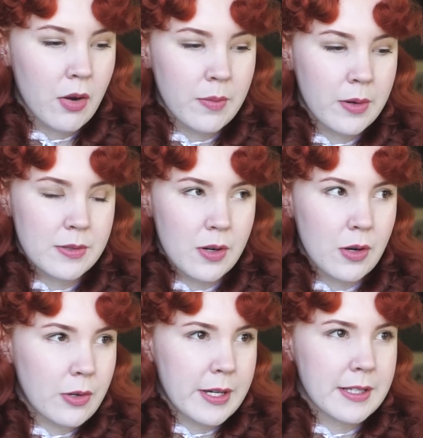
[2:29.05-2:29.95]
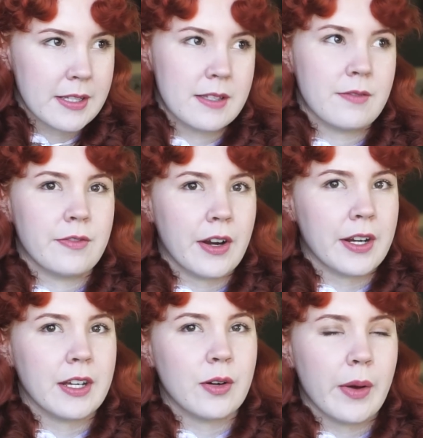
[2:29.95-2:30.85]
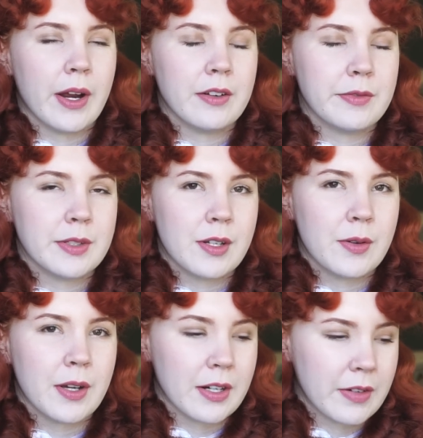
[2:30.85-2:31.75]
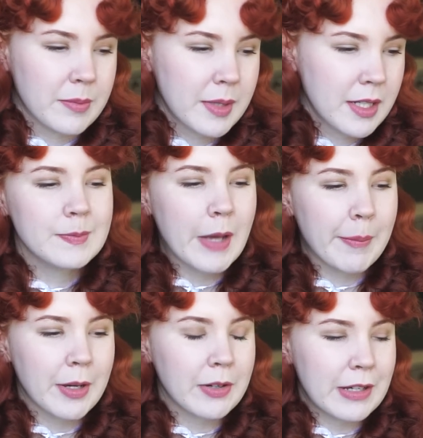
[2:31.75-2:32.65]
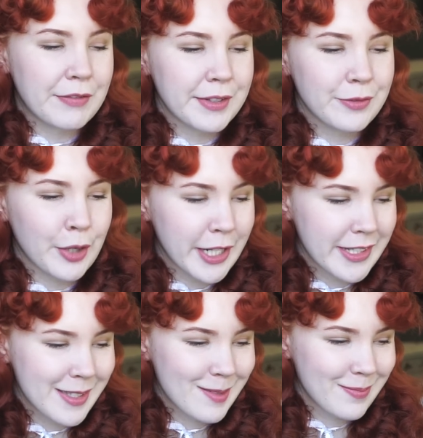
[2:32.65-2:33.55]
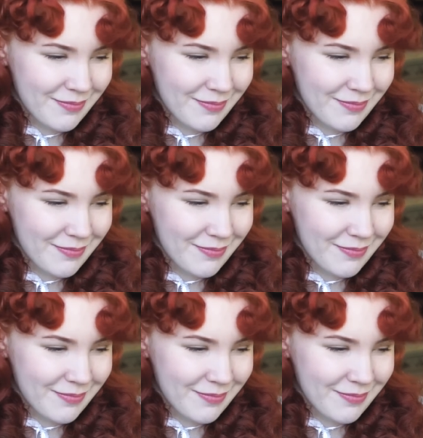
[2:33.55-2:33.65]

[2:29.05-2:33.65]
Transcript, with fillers: almost always very aware of what's going on around me. I'm gonna leave it where it is.